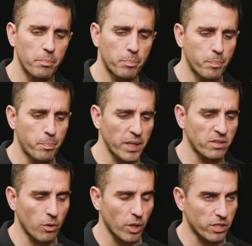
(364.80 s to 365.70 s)
it begs
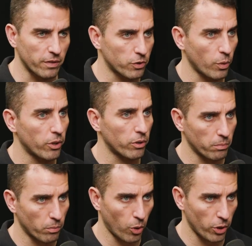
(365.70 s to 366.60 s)
the question of Twitter
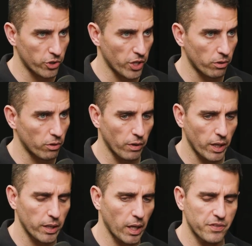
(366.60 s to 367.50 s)
more in general,
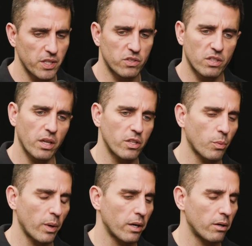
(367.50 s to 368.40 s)
right? I, have seen studies
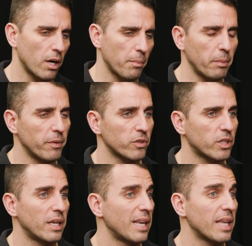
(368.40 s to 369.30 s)
where uh, people have looked
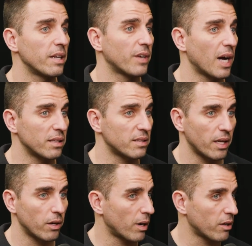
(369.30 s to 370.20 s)
at negative
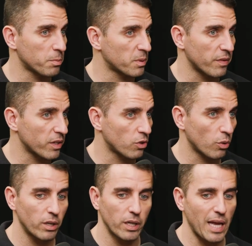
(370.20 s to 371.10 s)
content around a specific
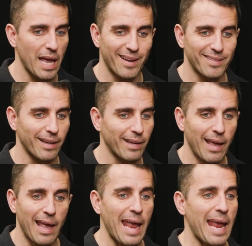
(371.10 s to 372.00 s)
story, and it's like
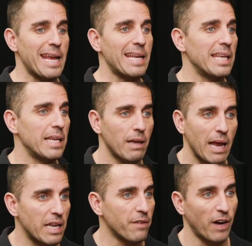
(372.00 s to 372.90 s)
80,
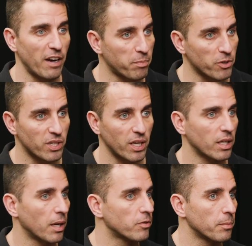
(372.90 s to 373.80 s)

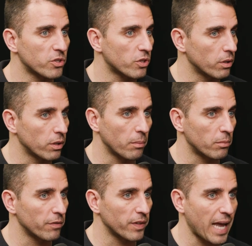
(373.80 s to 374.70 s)
85% comes from a certain
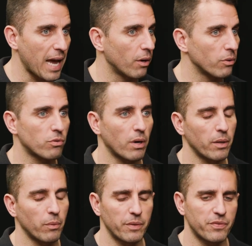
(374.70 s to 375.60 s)
number of accounts,
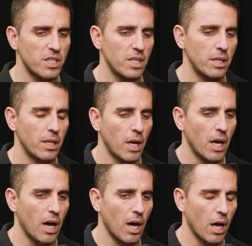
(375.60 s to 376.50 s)
right? We've seen
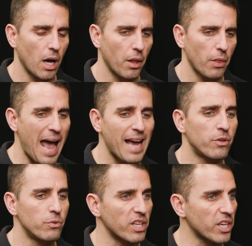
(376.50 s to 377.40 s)
uh,
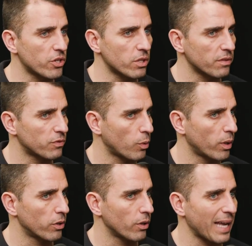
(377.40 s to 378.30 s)
accusations of
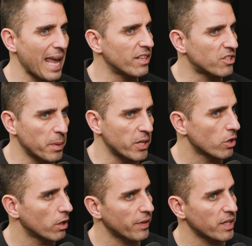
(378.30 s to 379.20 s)
Twitter, like hate speech
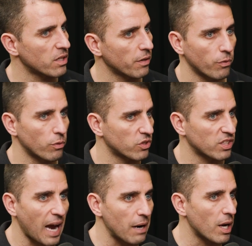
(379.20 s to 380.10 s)
and all of that stuff,
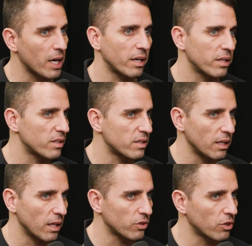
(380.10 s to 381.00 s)
skyrocketing since
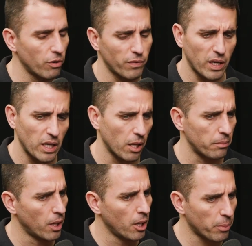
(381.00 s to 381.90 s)
Elon took over.
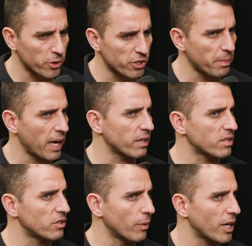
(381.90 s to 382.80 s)
Elon pushes back and
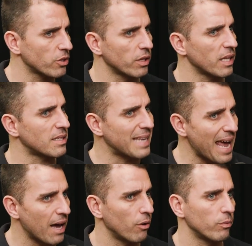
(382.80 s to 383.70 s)
says, no, actually, that's
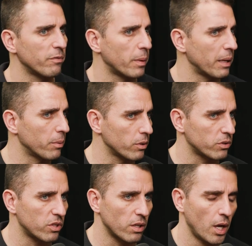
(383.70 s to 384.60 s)
down. We've been able
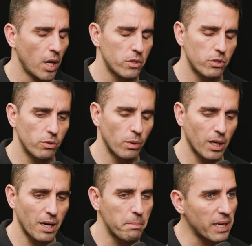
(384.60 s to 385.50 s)
to, to uh,
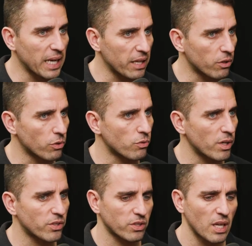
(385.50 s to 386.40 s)
kind of mitigate those
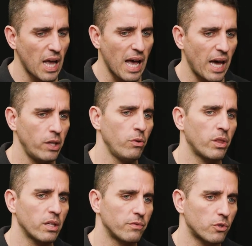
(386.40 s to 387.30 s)
risks. How do you
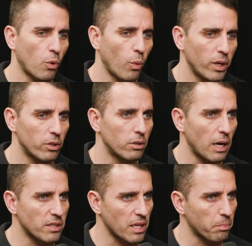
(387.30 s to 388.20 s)
think of Twitter
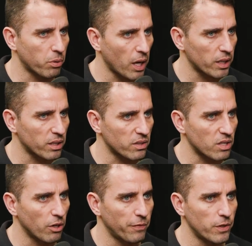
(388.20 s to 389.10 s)
as a product
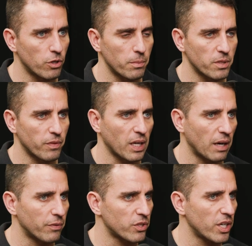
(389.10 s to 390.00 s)
itself in terms of the
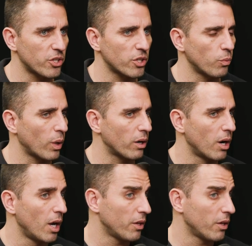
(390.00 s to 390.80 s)
conversation where